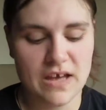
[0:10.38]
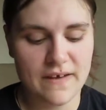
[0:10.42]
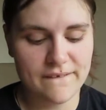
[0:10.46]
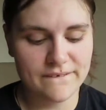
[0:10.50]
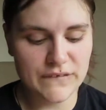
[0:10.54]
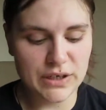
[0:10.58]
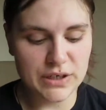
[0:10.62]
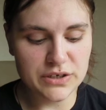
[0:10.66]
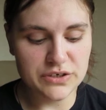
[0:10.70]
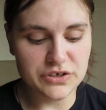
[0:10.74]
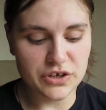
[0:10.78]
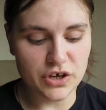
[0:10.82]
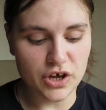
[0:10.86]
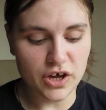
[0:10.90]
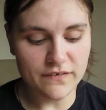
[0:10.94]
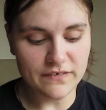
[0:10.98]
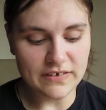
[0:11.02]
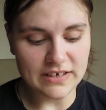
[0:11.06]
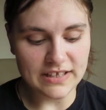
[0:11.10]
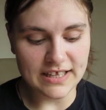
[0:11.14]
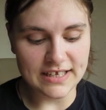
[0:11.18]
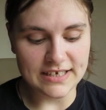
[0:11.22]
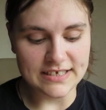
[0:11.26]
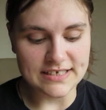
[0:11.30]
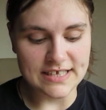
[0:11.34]
First off,
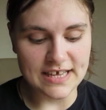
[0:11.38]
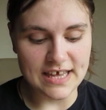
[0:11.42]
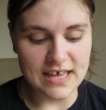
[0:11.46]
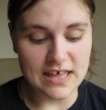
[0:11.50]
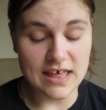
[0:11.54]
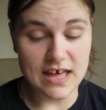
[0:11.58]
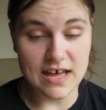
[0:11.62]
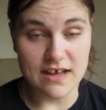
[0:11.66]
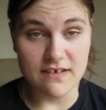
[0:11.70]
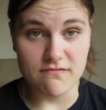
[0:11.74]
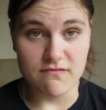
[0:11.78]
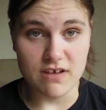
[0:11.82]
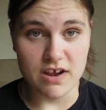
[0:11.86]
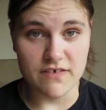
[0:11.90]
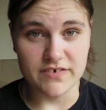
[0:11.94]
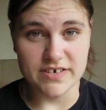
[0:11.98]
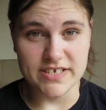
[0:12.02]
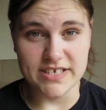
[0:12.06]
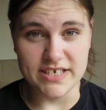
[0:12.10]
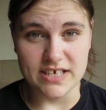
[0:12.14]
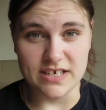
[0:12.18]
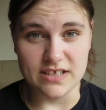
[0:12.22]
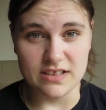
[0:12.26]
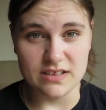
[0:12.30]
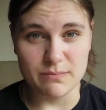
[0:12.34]
I'd like to say I've never
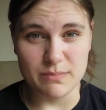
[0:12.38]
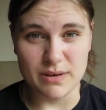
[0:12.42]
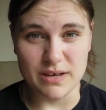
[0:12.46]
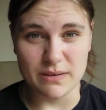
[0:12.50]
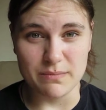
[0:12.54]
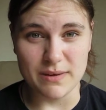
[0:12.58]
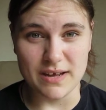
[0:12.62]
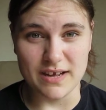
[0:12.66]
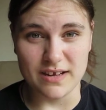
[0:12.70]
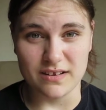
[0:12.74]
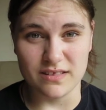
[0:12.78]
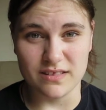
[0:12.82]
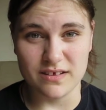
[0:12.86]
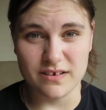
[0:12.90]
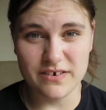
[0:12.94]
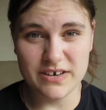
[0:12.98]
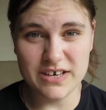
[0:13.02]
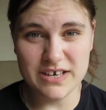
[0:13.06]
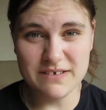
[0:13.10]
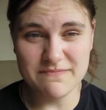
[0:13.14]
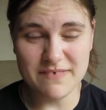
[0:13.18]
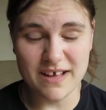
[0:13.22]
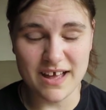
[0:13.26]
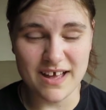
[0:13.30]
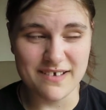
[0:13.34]
seen The Big Bang
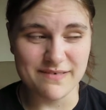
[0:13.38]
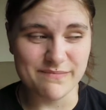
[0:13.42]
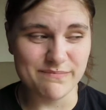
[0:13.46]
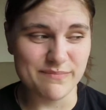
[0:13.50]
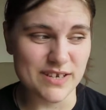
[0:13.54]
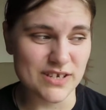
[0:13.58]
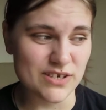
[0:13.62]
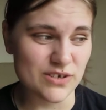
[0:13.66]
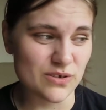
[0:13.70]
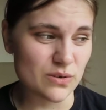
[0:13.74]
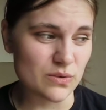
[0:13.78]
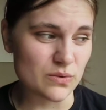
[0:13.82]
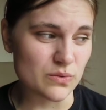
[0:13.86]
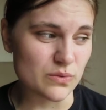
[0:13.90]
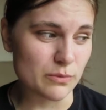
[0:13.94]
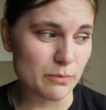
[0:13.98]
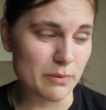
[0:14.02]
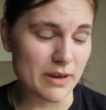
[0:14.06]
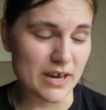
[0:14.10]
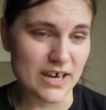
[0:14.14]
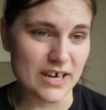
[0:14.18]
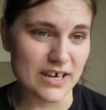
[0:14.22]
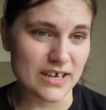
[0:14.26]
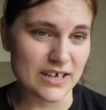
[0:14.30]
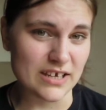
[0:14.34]
Theory. I've been told
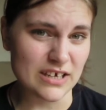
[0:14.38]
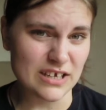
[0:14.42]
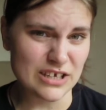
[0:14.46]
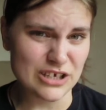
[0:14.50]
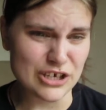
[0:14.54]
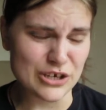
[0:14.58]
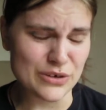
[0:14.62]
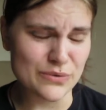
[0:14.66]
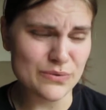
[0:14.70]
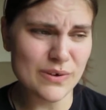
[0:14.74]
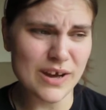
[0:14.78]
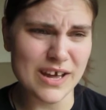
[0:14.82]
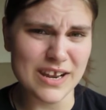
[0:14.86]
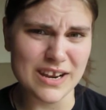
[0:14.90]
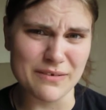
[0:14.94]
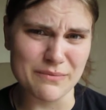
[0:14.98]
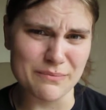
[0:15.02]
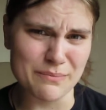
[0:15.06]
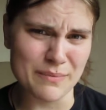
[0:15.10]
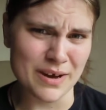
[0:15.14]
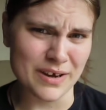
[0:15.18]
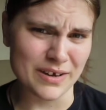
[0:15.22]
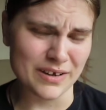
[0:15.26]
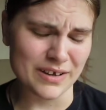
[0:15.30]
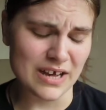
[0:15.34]
by you and
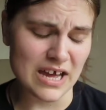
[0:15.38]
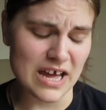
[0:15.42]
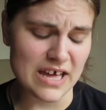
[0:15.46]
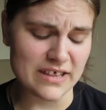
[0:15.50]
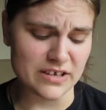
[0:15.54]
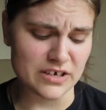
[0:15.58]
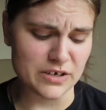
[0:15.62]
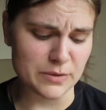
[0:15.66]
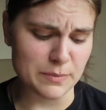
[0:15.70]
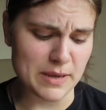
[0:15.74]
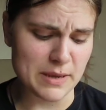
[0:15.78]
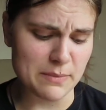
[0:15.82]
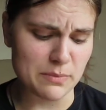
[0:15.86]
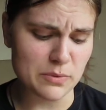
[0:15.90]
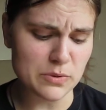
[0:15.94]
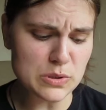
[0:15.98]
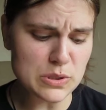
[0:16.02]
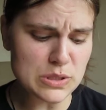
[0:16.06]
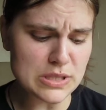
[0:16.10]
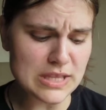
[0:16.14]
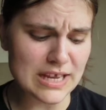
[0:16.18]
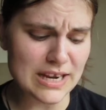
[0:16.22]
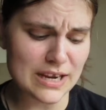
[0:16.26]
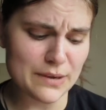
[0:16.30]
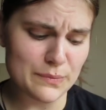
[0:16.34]
among other
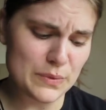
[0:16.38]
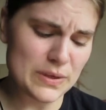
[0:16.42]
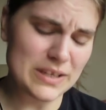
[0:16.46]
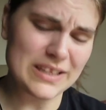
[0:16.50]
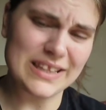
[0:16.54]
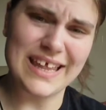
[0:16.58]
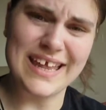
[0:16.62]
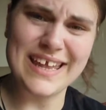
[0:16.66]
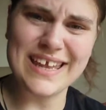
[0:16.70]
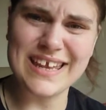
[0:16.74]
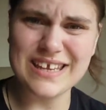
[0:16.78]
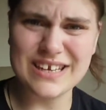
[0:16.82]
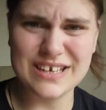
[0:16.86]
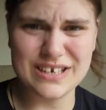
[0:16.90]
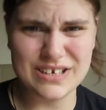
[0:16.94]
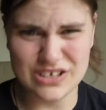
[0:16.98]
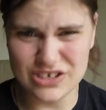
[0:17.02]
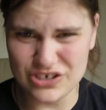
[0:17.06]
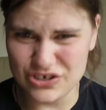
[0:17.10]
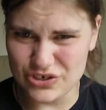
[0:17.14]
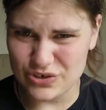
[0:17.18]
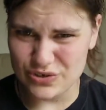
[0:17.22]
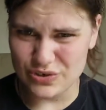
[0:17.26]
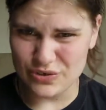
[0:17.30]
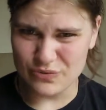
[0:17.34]
people that I wouldn't like it and
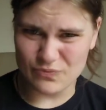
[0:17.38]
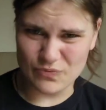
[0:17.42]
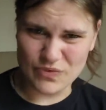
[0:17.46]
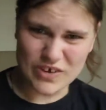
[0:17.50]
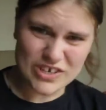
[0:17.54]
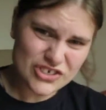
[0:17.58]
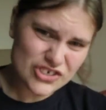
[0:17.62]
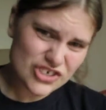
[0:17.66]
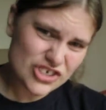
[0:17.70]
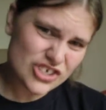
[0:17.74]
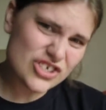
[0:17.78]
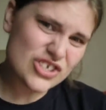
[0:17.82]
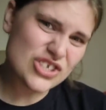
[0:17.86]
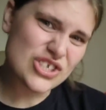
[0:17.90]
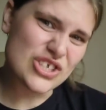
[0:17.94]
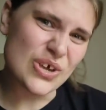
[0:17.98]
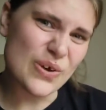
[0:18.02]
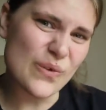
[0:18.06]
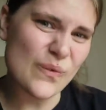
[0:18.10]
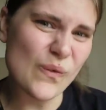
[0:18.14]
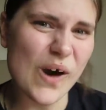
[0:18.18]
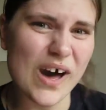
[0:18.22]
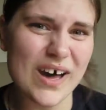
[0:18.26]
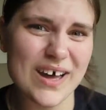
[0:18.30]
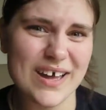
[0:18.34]
I shouldn't watch it,
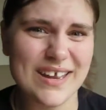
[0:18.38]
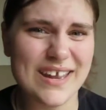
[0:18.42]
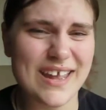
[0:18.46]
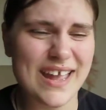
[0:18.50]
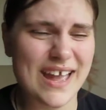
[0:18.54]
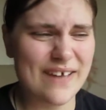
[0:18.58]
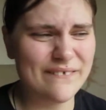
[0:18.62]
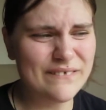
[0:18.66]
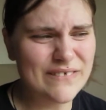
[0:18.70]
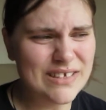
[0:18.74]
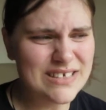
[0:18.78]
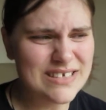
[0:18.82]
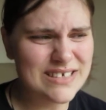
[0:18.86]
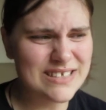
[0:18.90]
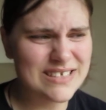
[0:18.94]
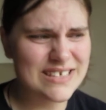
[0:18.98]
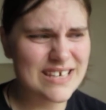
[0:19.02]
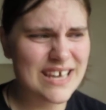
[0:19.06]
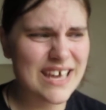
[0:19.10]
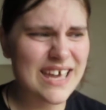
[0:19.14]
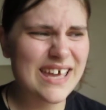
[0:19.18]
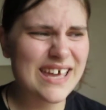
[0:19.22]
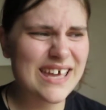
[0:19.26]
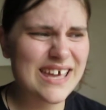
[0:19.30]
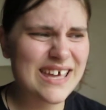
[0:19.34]
so I haven't.
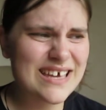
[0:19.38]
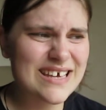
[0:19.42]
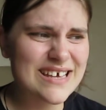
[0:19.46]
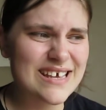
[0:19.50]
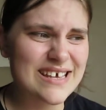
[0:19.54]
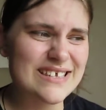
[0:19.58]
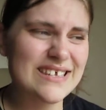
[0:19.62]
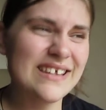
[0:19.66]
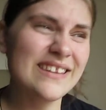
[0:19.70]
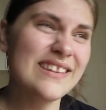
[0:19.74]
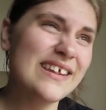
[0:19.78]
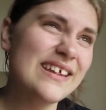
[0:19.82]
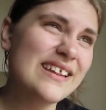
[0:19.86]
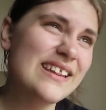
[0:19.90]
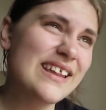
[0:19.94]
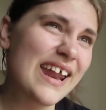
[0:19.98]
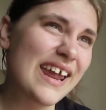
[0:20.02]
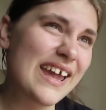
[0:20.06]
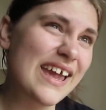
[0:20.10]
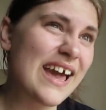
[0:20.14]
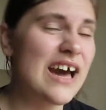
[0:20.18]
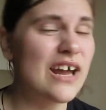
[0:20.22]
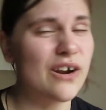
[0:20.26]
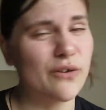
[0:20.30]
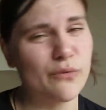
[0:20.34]
Something that
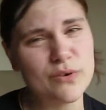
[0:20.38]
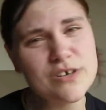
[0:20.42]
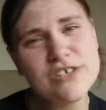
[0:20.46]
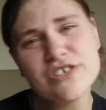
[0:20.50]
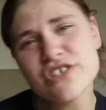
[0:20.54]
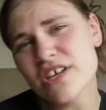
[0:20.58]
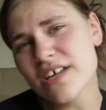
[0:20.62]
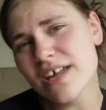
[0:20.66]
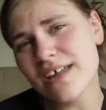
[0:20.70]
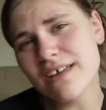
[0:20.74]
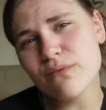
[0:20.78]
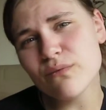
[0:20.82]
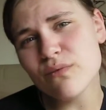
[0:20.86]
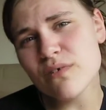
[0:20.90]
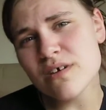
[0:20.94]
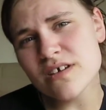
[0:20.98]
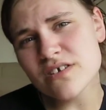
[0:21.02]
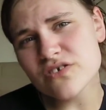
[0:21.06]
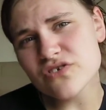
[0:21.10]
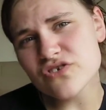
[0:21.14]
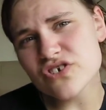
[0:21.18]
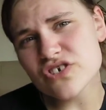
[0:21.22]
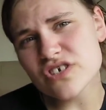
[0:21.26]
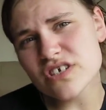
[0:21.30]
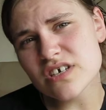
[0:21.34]
I kind of wish I had
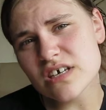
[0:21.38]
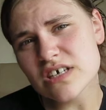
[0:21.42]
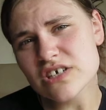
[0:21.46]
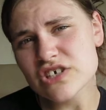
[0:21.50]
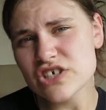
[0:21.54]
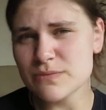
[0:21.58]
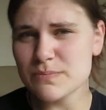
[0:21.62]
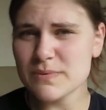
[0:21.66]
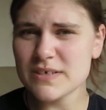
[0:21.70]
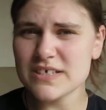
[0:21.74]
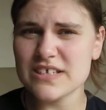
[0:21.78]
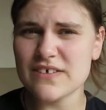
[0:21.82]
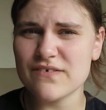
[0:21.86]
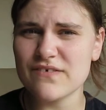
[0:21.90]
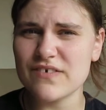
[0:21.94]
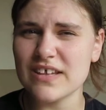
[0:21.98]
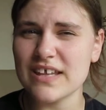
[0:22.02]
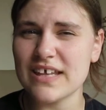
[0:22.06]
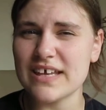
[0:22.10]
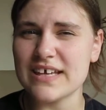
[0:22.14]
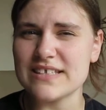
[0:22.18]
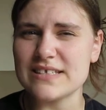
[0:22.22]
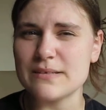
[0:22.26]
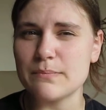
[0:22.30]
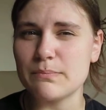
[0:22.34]
watched, just because I feel
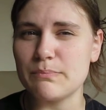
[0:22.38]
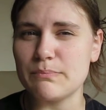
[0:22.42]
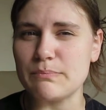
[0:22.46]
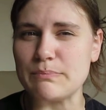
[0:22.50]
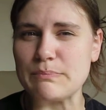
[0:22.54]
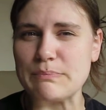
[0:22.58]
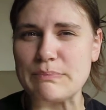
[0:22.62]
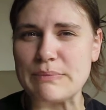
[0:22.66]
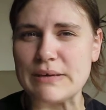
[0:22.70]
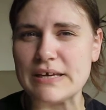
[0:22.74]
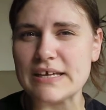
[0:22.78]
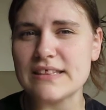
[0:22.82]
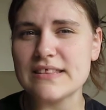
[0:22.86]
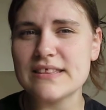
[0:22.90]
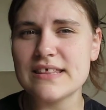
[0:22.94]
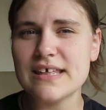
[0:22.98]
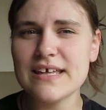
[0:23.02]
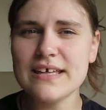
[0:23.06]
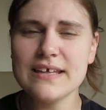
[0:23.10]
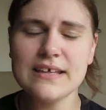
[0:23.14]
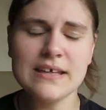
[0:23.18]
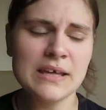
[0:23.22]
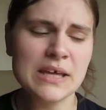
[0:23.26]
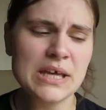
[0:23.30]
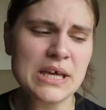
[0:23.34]
like it's a big
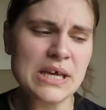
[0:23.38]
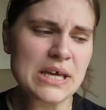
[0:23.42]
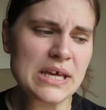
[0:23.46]
thing,